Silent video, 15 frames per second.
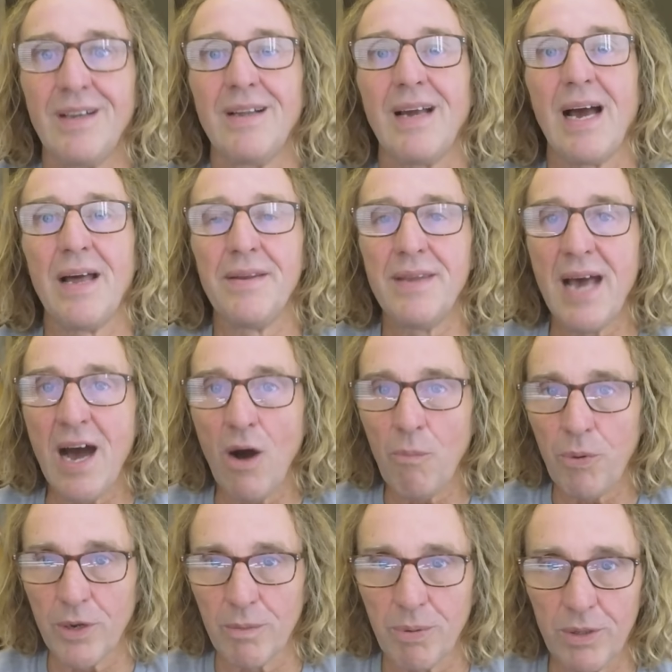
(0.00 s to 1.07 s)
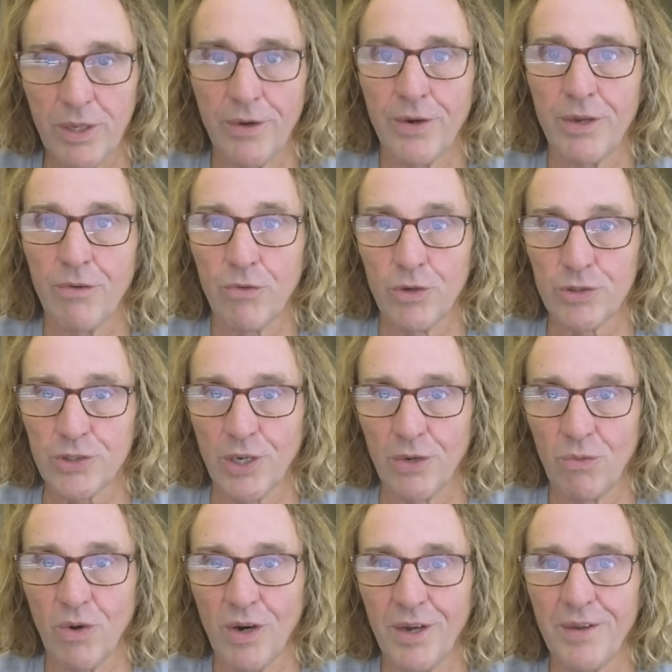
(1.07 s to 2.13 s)
and now put a polarity reverse on
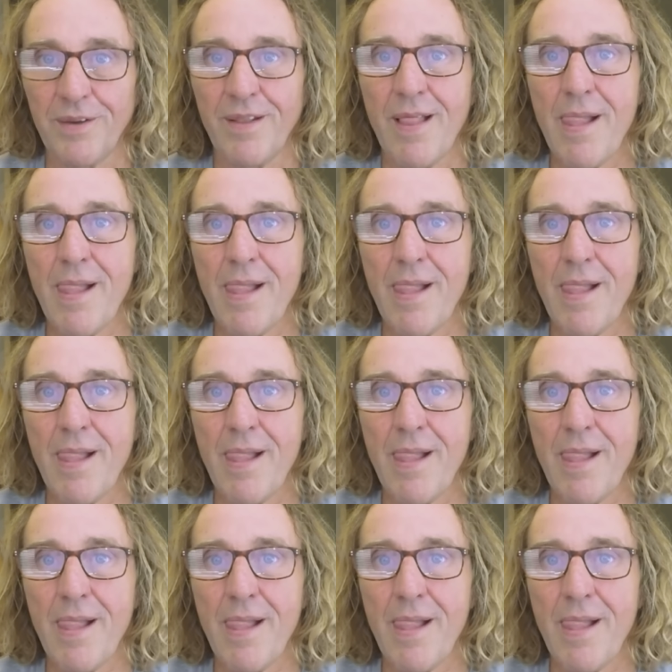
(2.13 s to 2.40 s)
one,